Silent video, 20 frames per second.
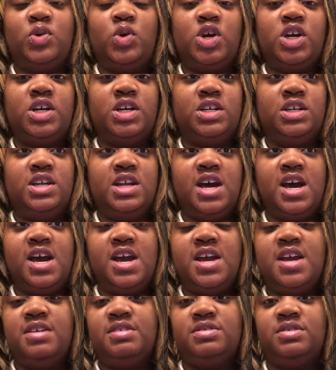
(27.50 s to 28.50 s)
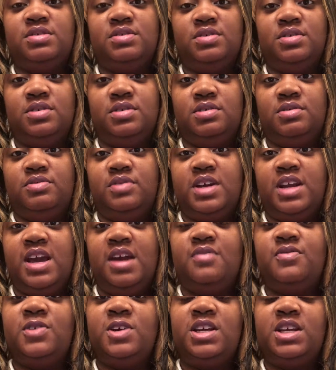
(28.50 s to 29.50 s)
or good night, or
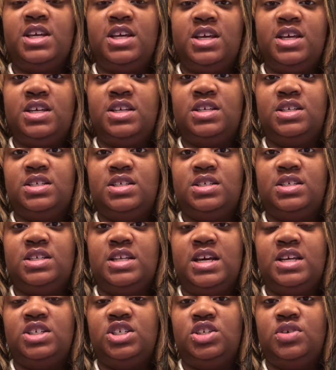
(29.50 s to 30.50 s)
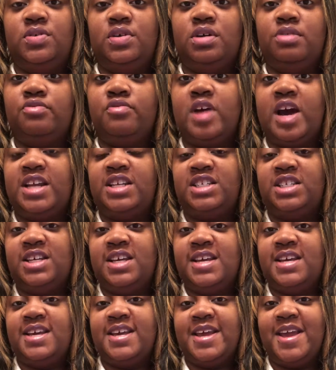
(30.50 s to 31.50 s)
whatever it is that you are
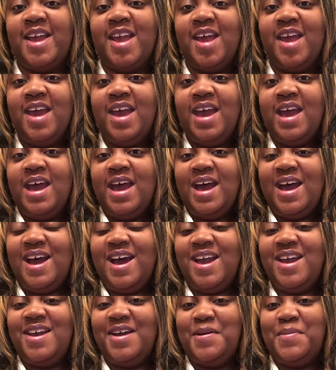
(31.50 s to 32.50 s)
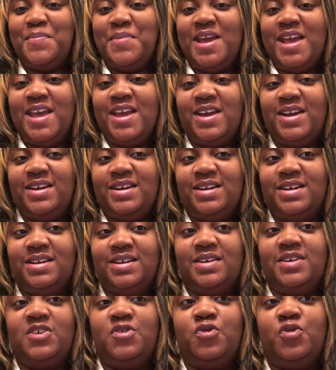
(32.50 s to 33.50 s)
watching. I am
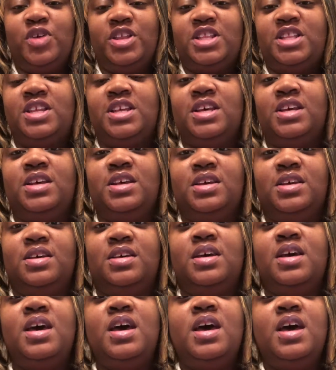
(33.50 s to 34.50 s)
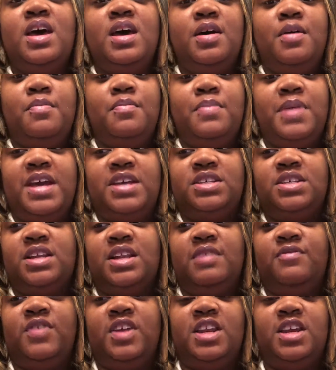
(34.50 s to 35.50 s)
here with the
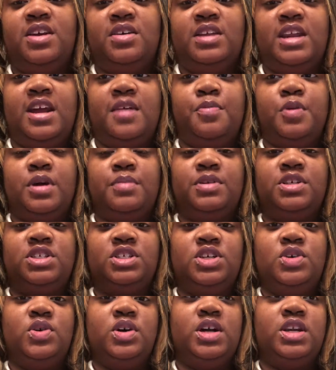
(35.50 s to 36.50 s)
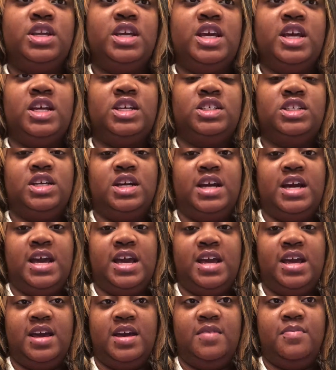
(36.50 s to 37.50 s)
basically video that I promised you on
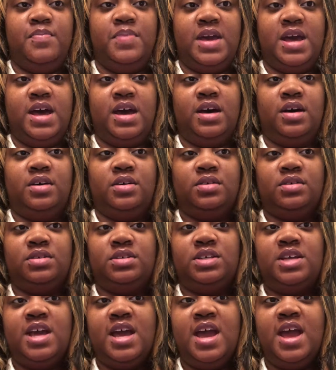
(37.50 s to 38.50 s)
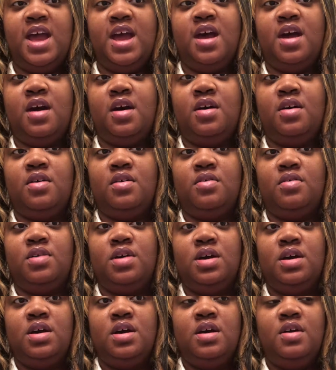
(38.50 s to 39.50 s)
yesterday about
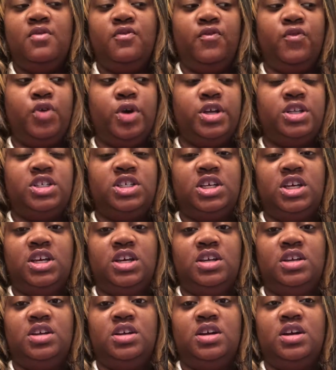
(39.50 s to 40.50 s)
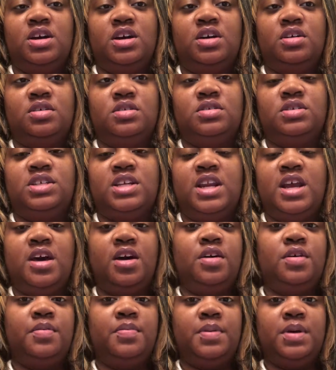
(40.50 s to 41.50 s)
how 14-year-olds and
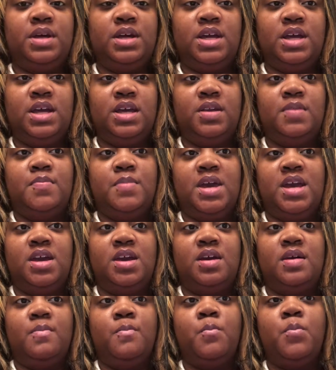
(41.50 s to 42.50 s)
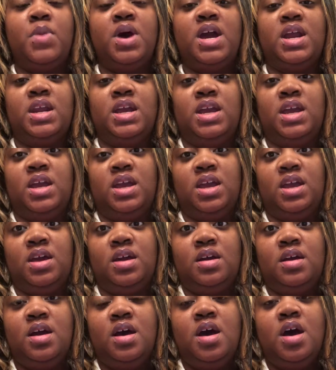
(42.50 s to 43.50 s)
up can make money
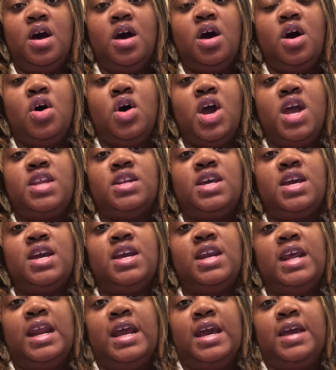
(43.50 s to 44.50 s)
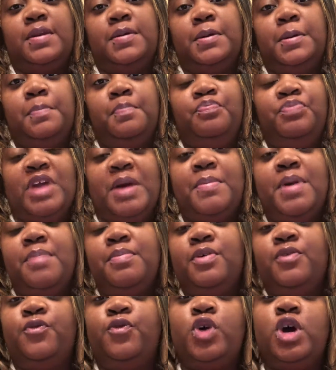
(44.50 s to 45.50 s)
on the internet. But
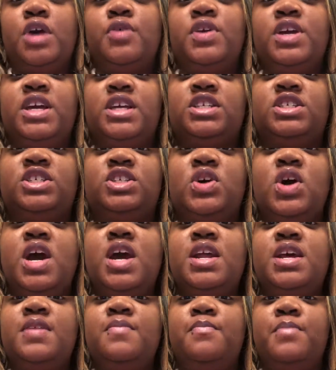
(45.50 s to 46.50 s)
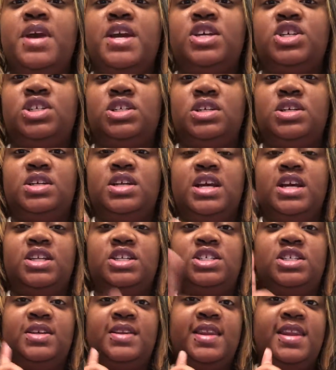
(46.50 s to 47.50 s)
before we get started, make sure
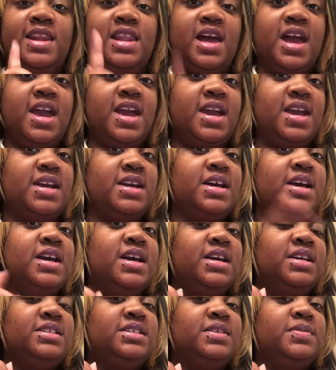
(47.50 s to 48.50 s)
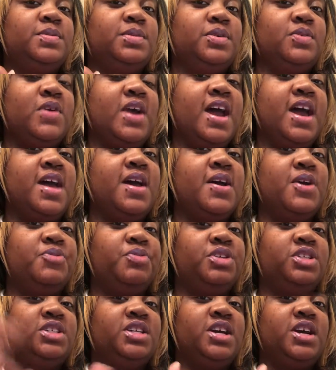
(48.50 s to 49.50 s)
that you like,
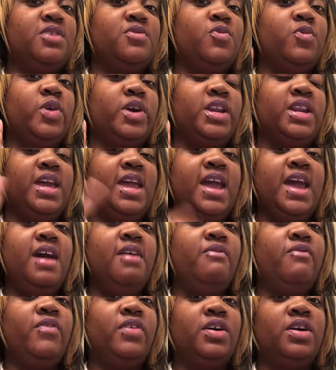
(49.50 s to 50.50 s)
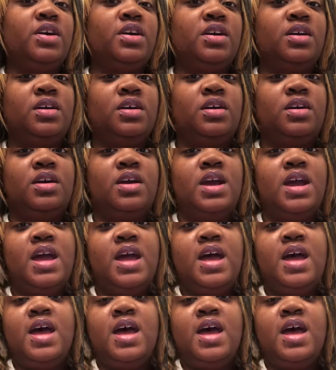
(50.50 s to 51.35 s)
subscribe, share, whatever,